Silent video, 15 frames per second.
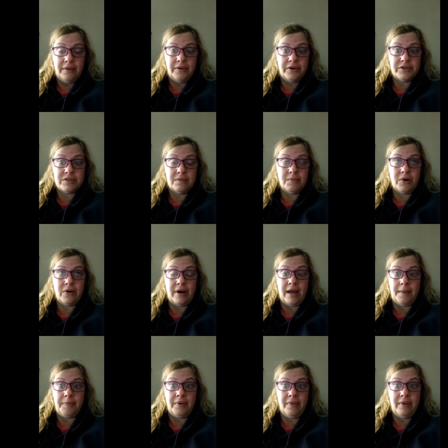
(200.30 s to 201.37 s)
There's some
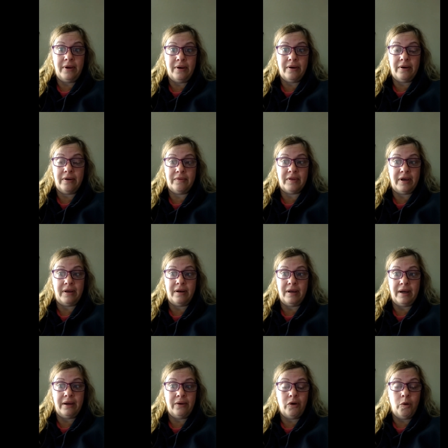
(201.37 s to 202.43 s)
crap in there that
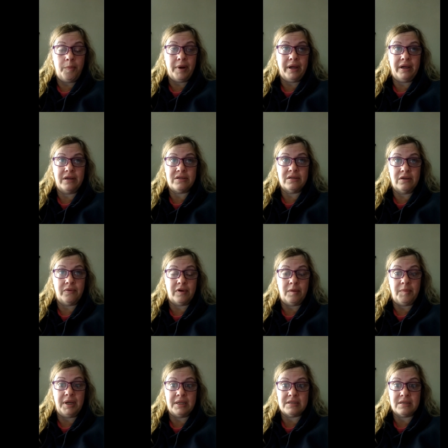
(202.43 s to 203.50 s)
I hope I get to know what
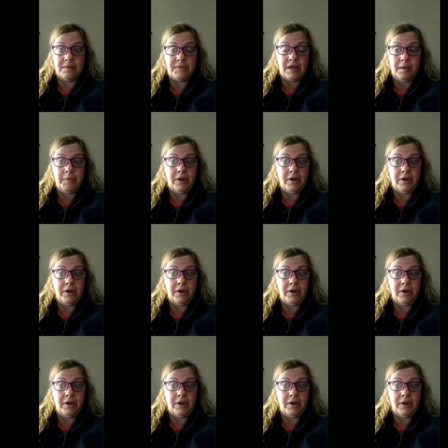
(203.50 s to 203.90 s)
it means someday,